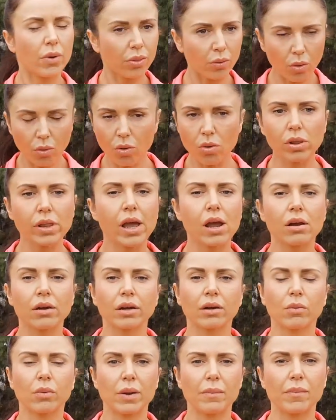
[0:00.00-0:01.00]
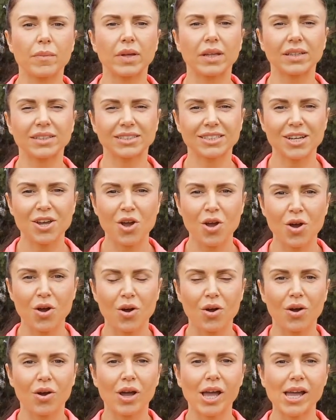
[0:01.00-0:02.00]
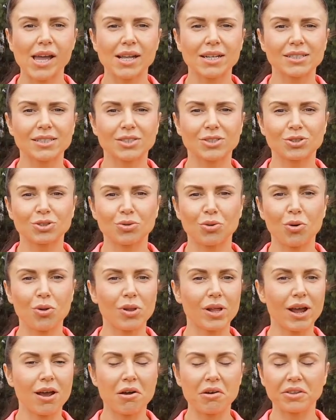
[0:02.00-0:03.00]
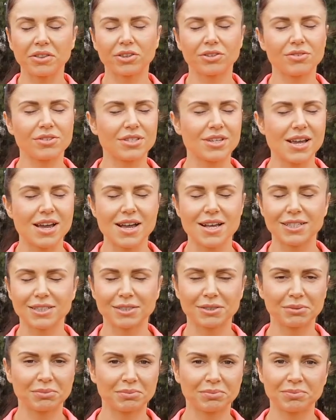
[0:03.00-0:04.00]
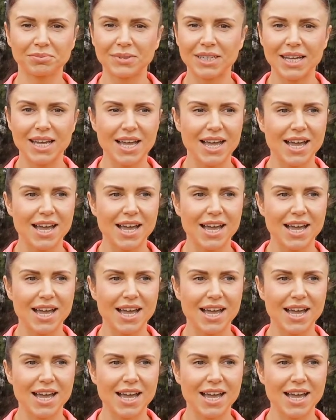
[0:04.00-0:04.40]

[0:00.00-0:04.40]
with all our equipment and all our enthusiasm